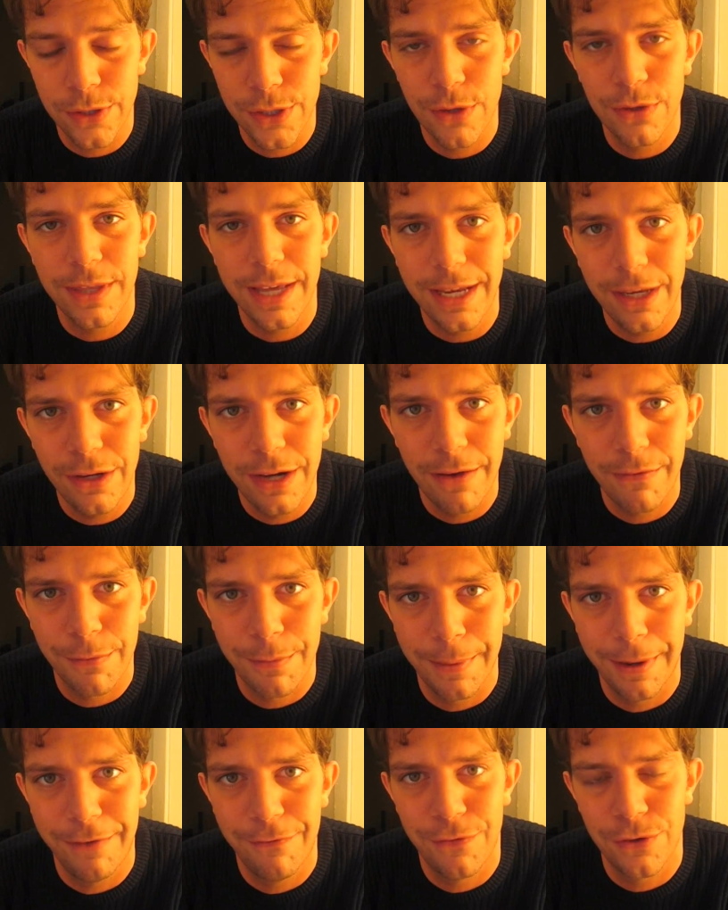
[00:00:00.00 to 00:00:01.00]
so thank you to
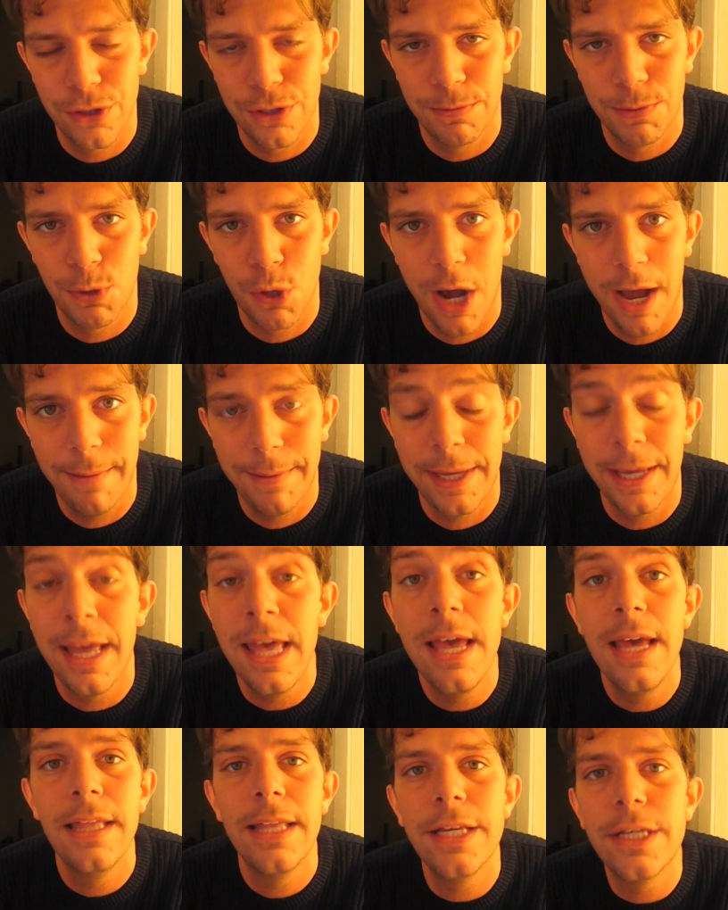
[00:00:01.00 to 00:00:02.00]
everybody for subscribing.
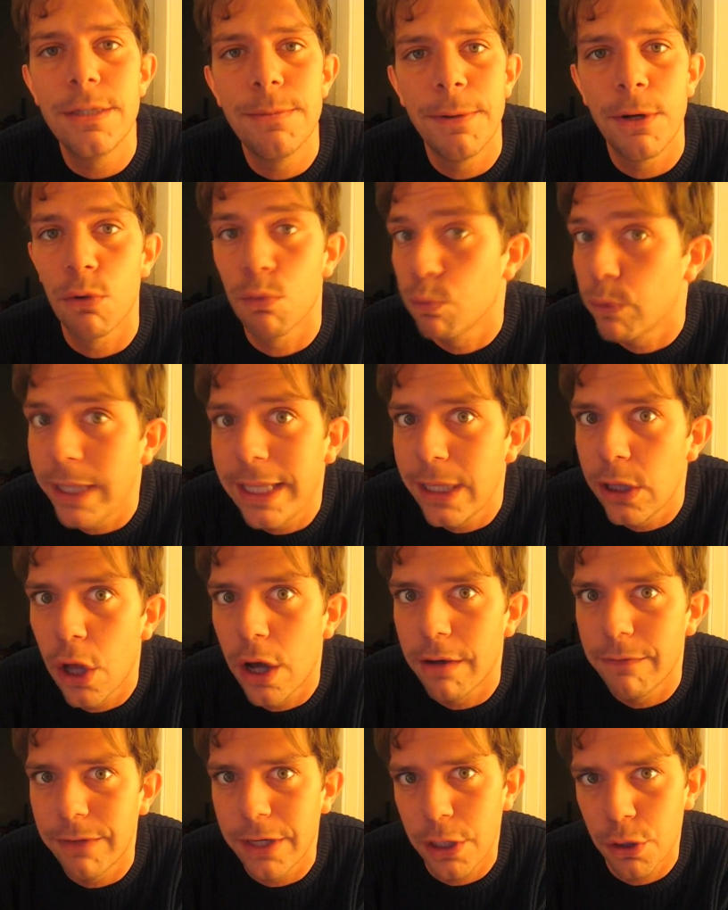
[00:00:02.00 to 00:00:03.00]
This has been a really
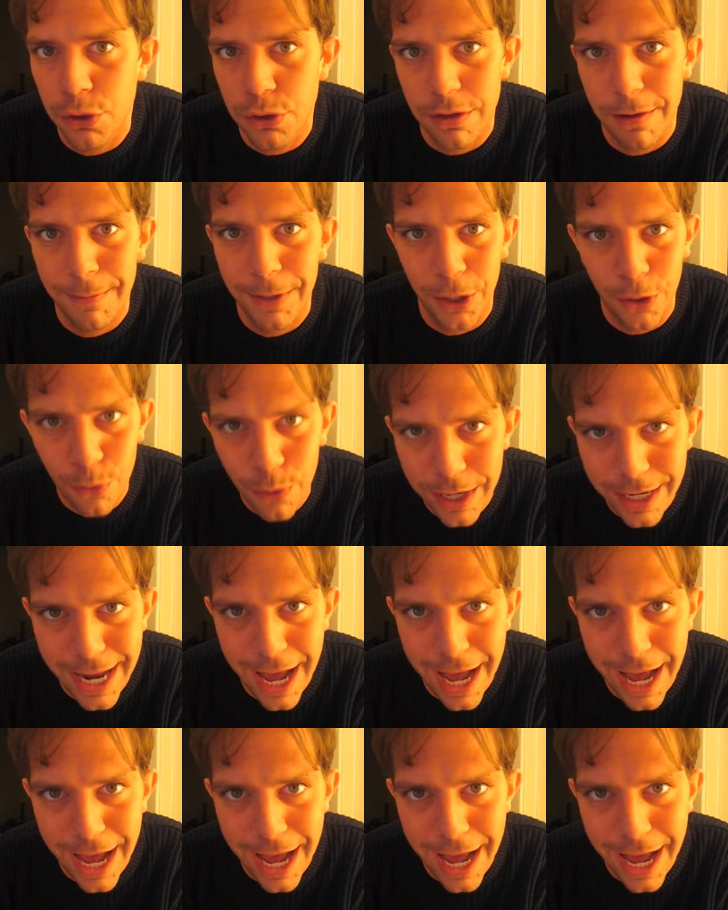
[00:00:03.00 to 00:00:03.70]
long video, so I'm going to quit